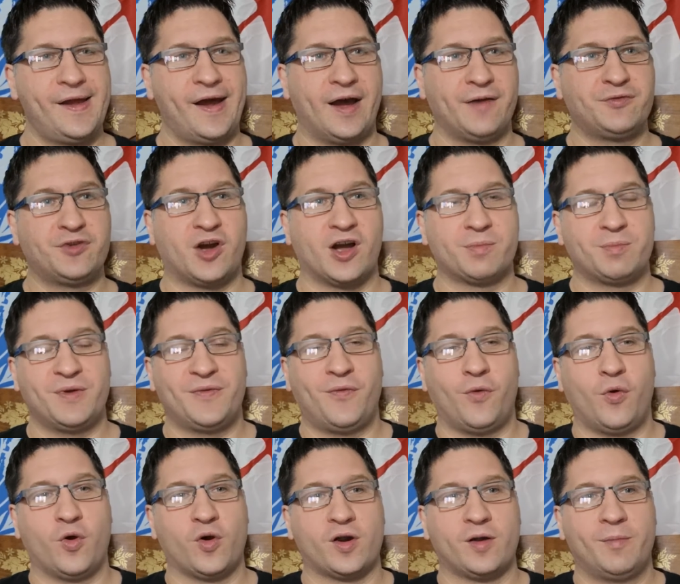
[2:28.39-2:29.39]
i've talked
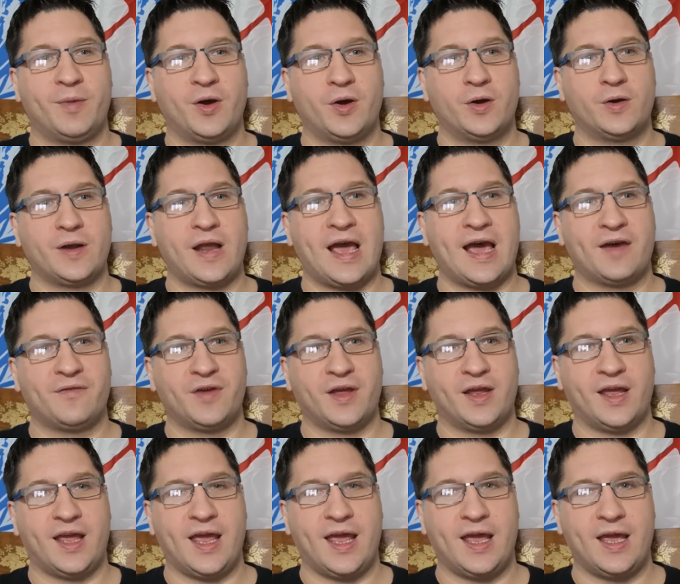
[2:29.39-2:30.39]
before about
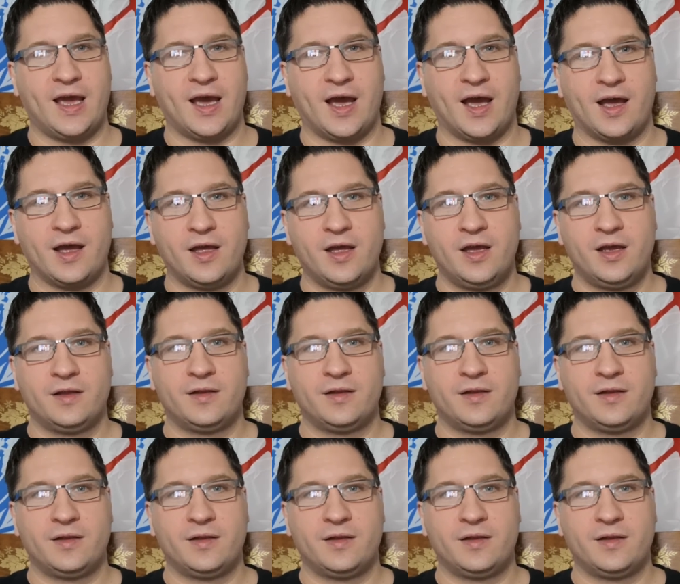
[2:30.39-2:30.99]
having a uh,